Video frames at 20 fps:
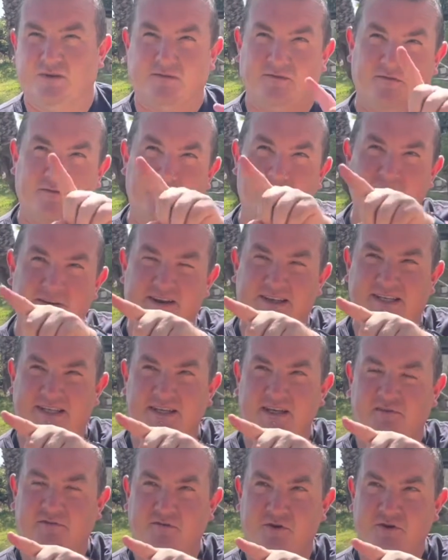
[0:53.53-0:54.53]
from Lloret
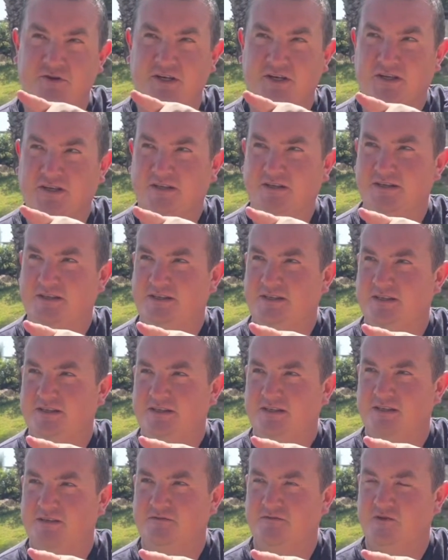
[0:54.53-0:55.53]
seafront,
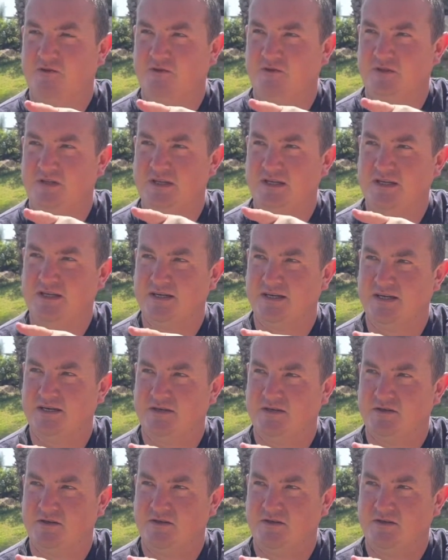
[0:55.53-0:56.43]
you've got the